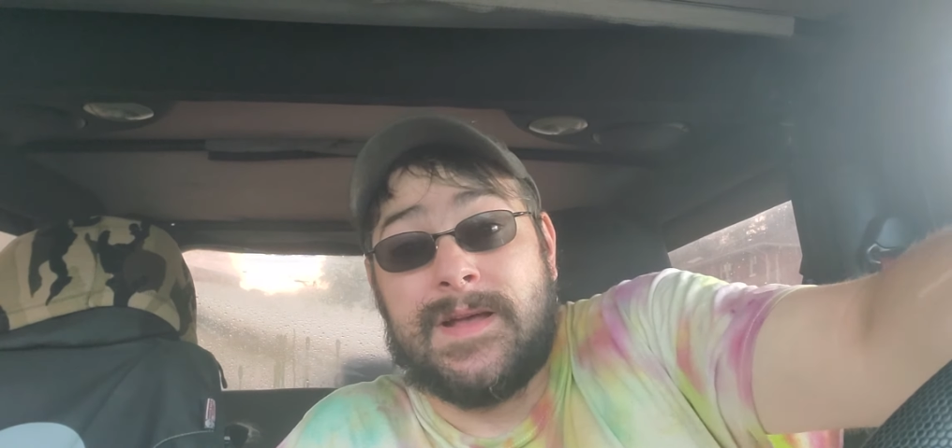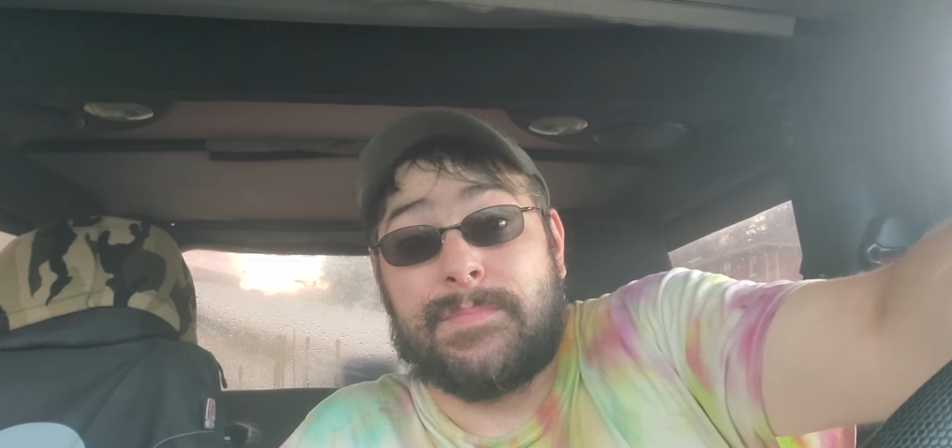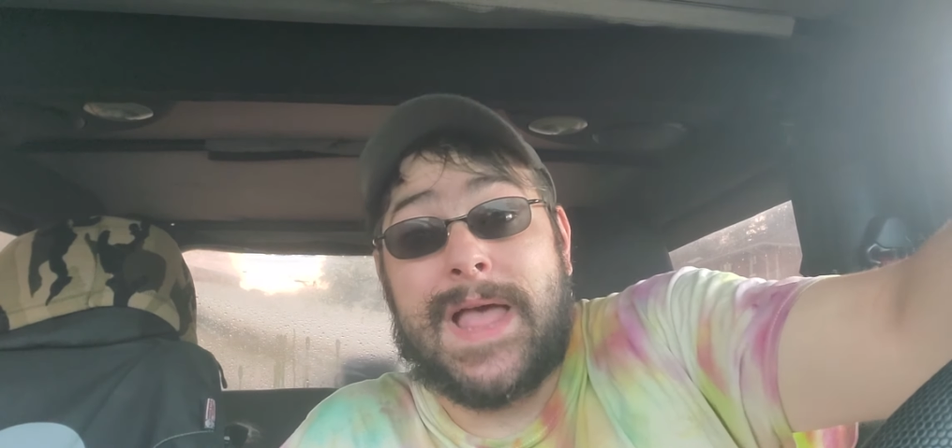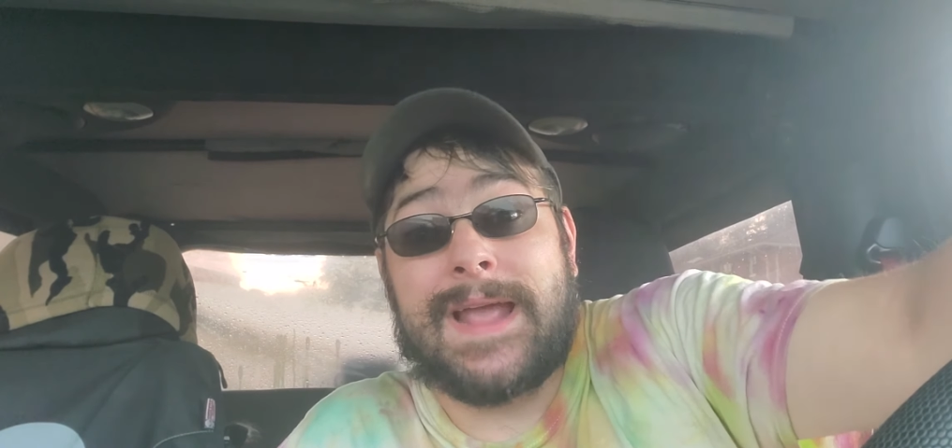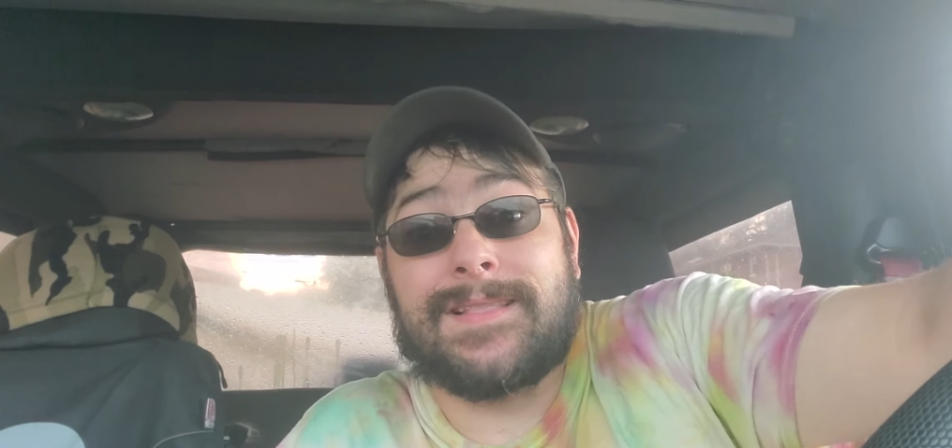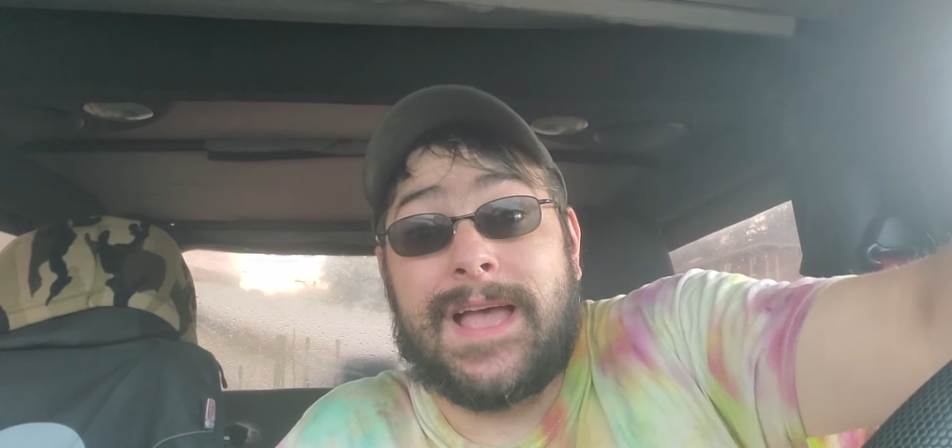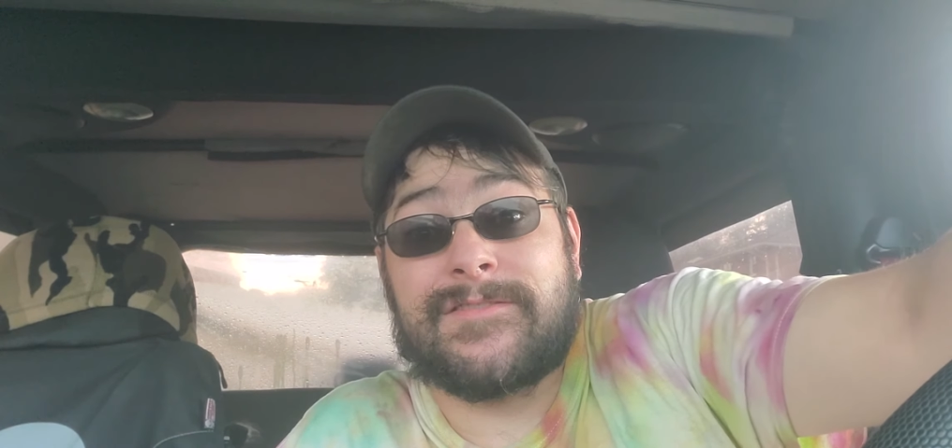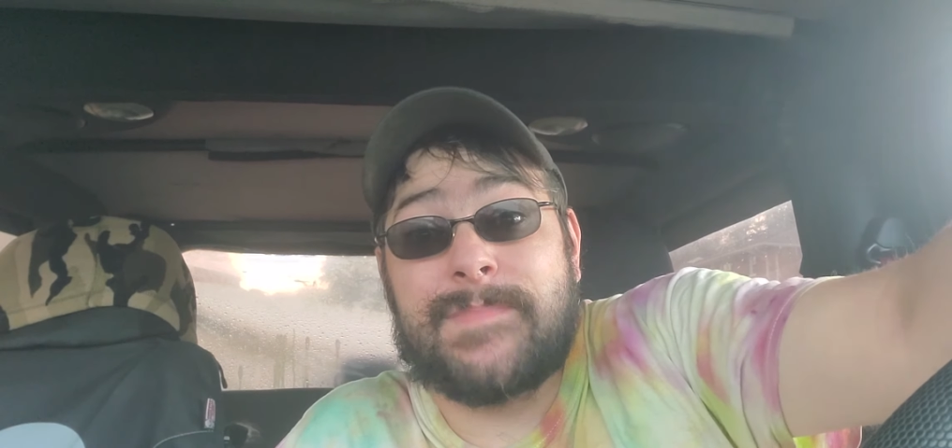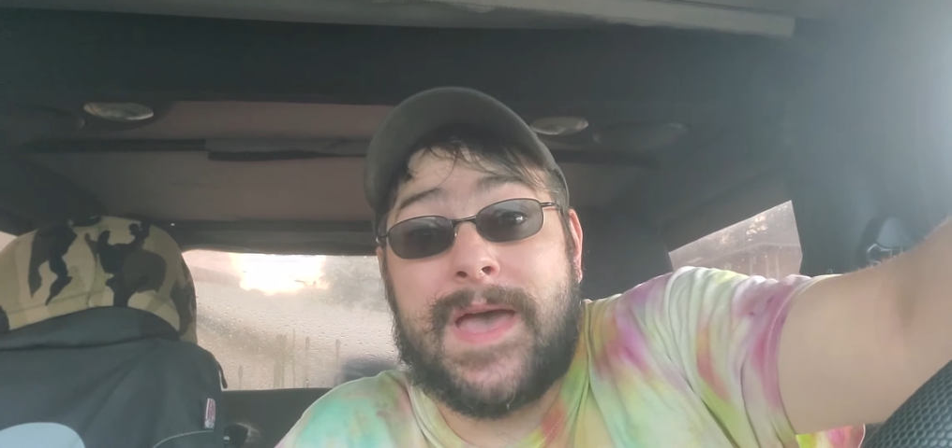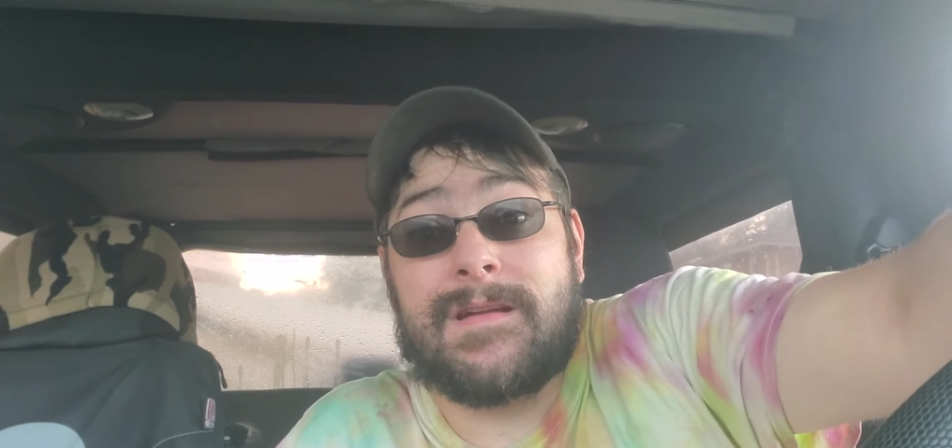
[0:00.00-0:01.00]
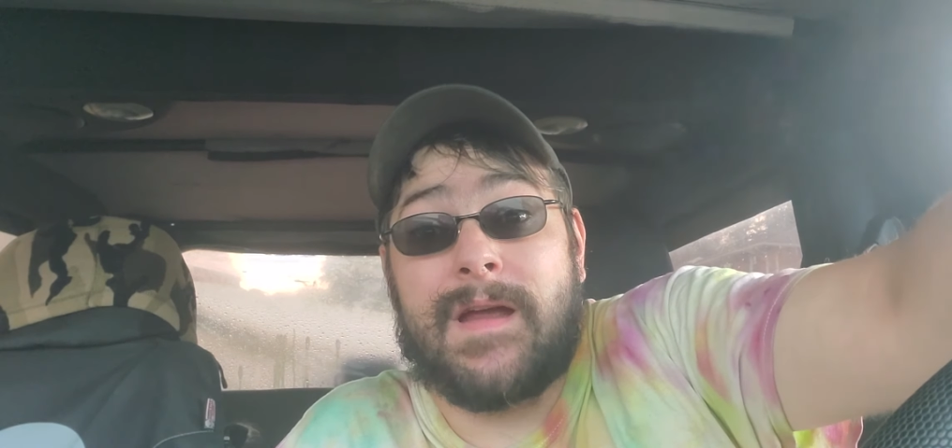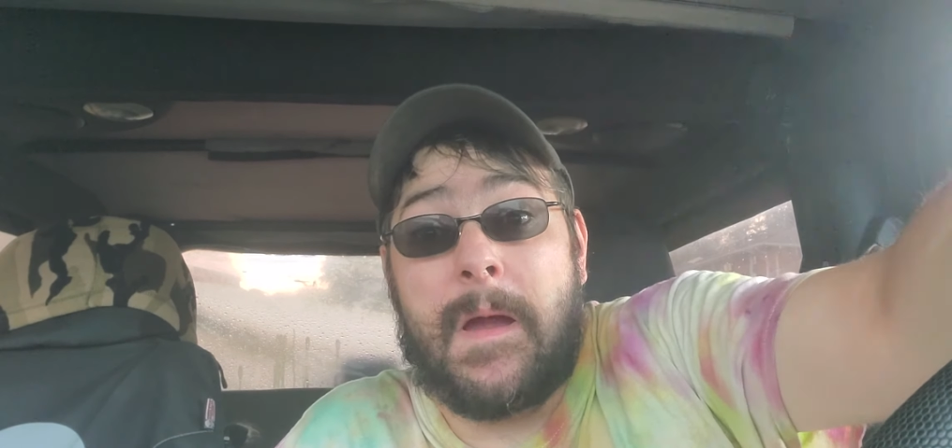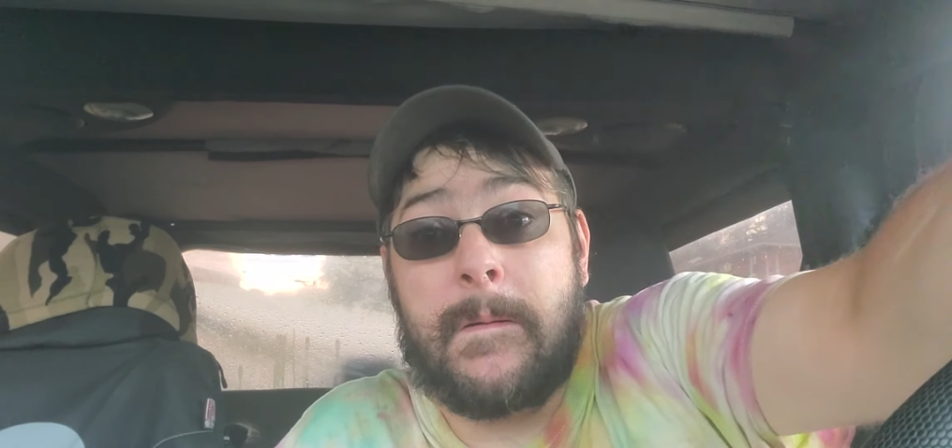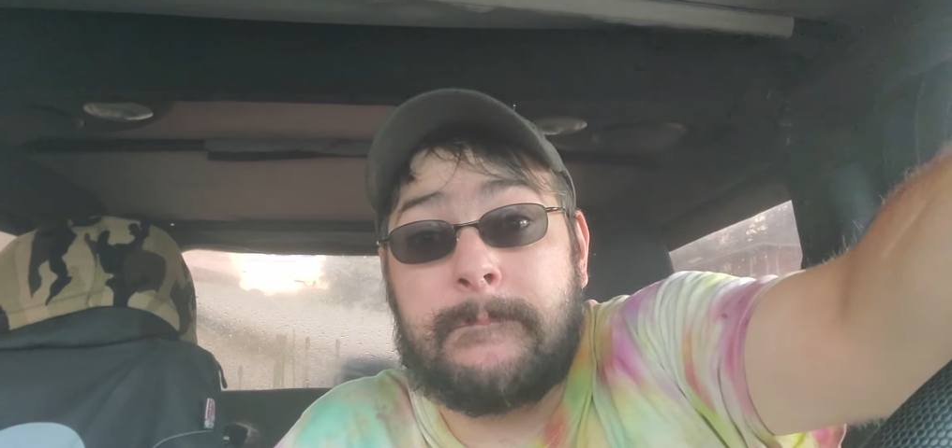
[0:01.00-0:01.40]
Black Lives Matter are